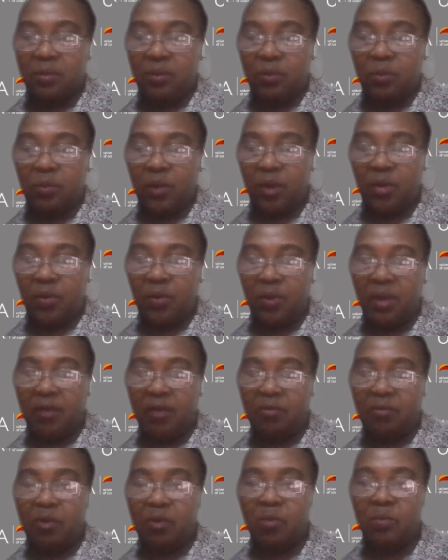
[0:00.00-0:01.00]
when you
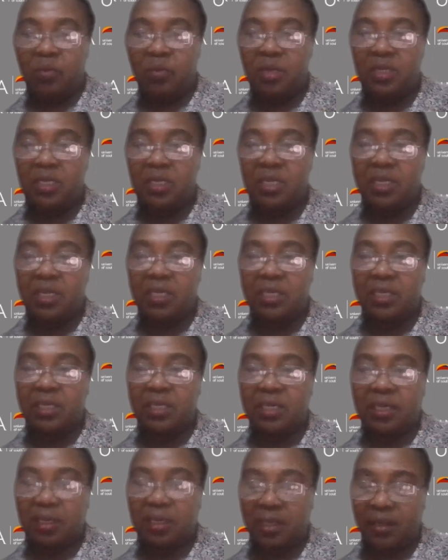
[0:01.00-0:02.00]
have completed
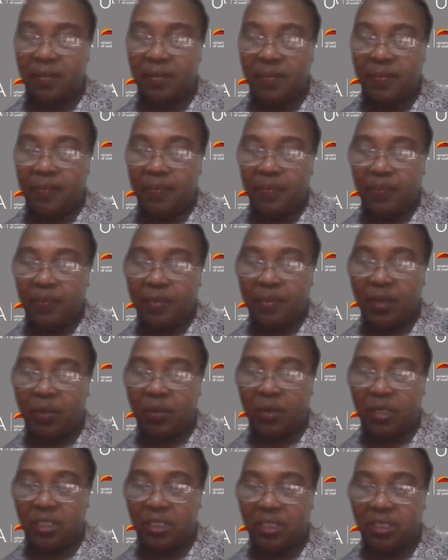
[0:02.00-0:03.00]
the
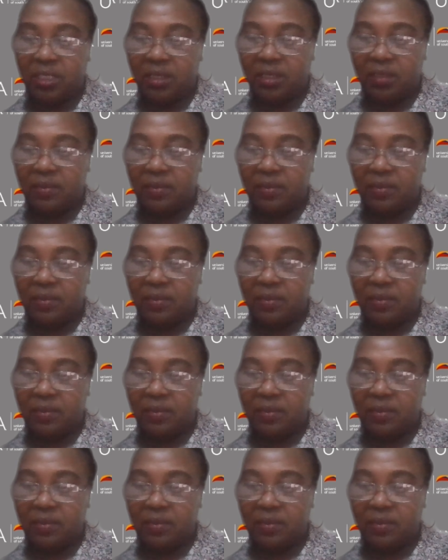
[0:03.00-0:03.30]
question.